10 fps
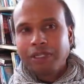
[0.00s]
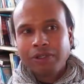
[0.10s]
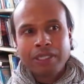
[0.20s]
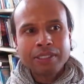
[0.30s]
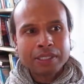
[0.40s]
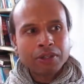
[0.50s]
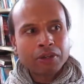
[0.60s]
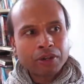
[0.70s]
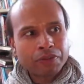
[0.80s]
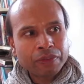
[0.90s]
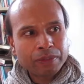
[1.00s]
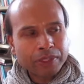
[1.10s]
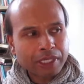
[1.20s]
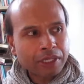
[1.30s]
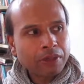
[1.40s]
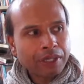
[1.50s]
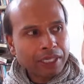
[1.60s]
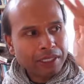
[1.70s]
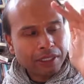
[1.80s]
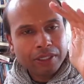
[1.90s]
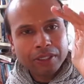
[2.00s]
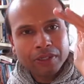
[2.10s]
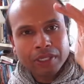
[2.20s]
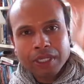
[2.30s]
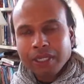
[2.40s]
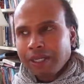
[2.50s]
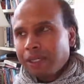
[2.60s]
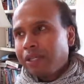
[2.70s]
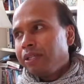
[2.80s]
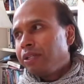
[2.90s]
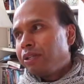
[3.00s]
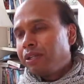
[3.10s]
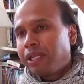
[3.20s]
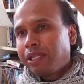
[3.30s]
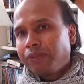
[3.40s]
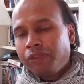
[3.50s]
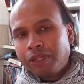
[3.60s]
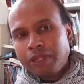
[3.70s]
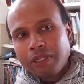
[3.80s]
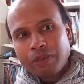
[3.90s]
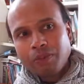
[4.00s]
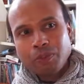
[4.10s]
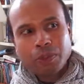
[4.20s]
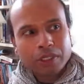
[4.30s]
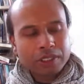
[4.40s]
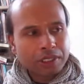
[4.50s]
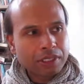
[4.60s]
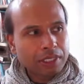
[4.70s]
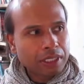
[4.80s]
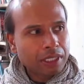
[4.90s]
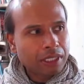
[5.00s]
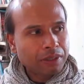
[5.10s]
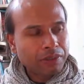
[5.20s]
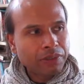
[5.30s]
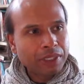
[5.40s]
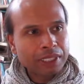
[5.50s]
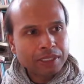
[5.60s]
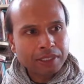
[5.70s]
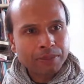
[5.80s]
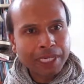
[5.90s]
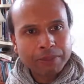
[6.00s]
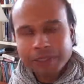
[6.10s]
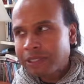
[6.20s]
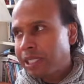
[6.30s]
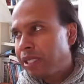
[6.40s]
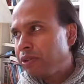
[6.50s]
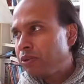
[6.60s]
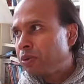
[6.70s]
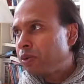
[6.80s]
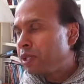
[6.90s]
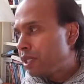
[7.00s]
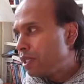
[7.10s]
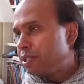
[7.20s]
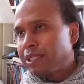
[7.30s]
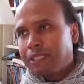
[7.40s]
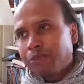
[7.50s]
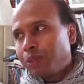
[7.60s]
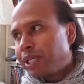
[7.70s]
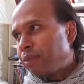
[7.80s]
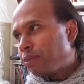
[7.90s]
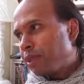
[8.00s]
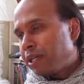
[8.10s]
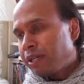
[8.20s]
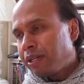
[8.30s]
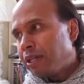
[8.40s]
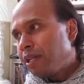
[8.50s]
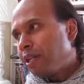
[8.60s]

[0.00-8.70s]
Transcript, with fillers: You know, I hadn't seen a horror film because I know that you know, you know, like if you're gonna watch, uh, if you're gonna listen to Pachelbel's Canon or Hawkins, that's way up there.